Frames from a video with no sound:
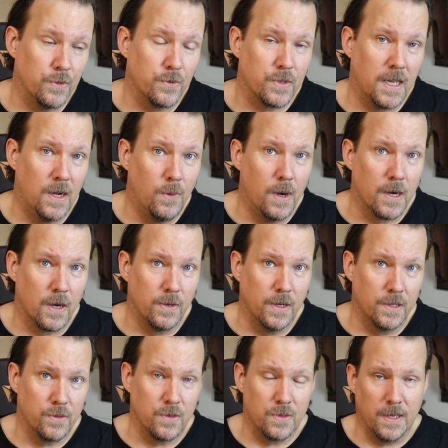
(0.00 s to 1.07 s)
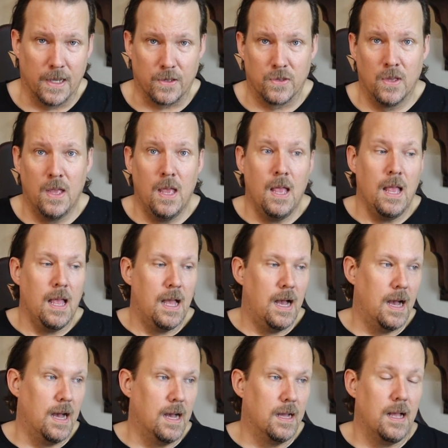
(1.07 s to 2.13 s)
Luke Skywalker doesn't sex.
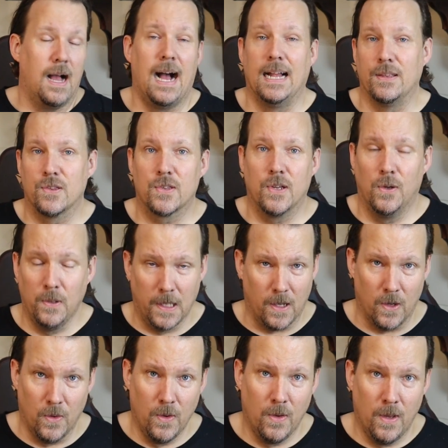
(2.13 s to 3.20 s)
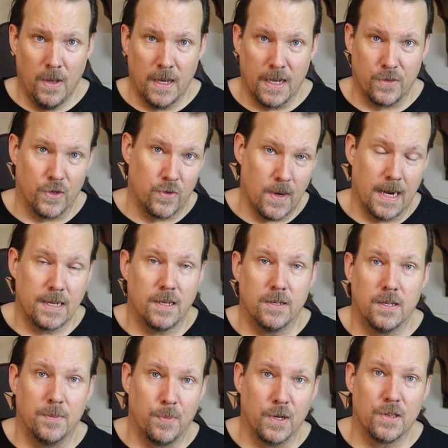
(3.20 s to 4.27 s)
Han Solo is
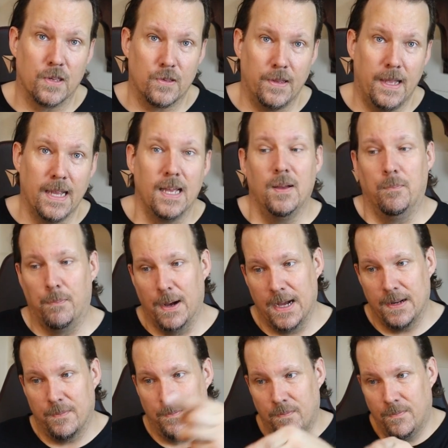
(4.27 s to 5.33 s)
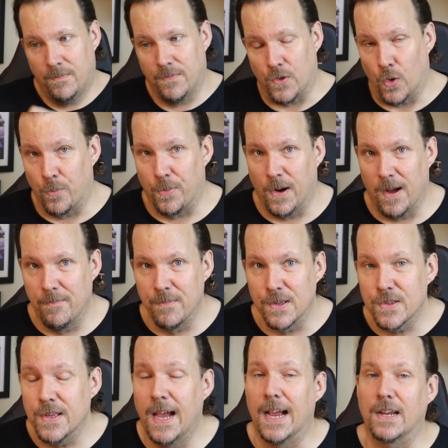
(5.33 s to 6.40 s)
attracted to Princess Leia, but your problem
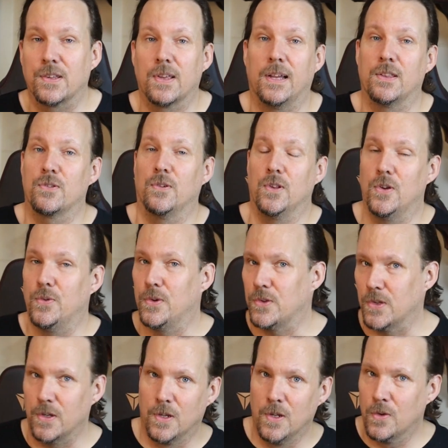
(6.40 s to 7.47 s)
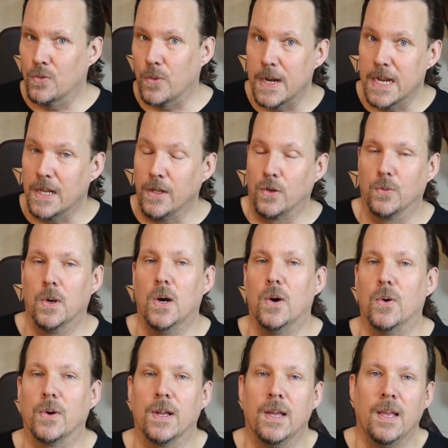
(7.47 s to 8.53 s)
is sex. Han Solo was a rake and a
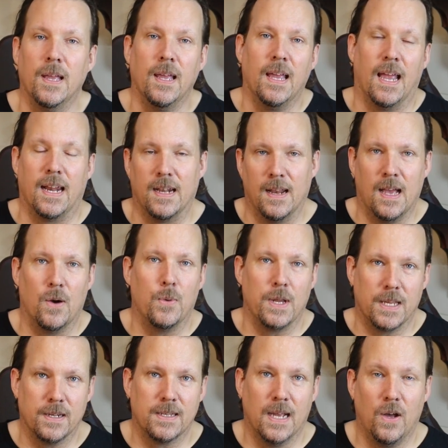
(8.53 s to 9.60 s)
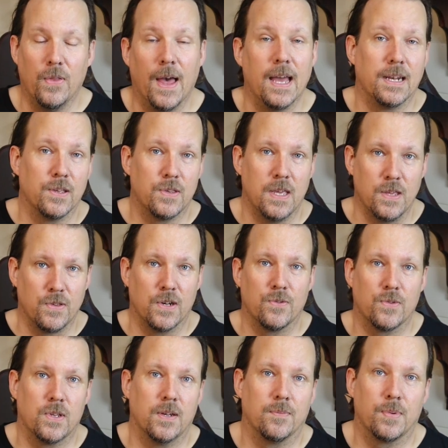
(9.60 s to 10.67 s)
rogue, and how we can tell that is he's
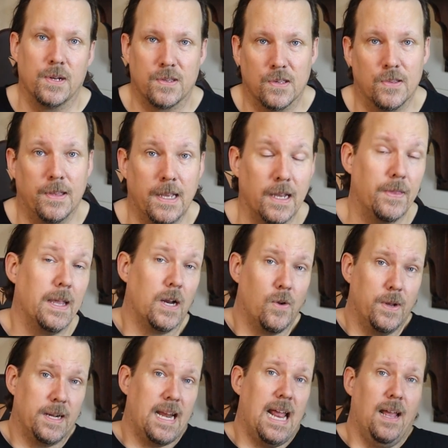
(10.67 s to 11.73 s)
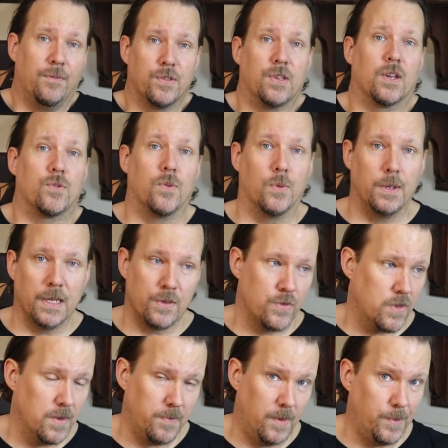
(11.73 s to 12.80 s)
interested in Princess Leia. They go on and have a sexual
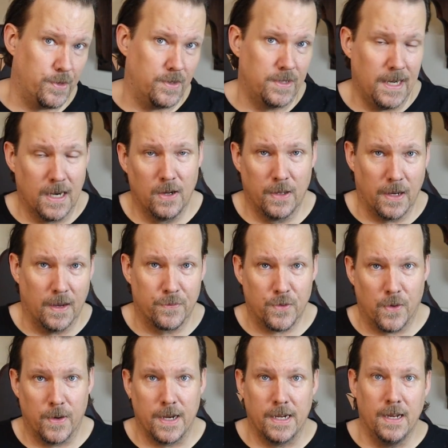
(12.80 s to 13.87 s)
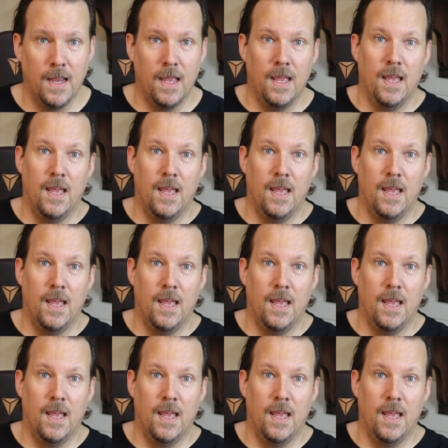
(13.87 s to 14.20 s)
relationship almost entirely off screen.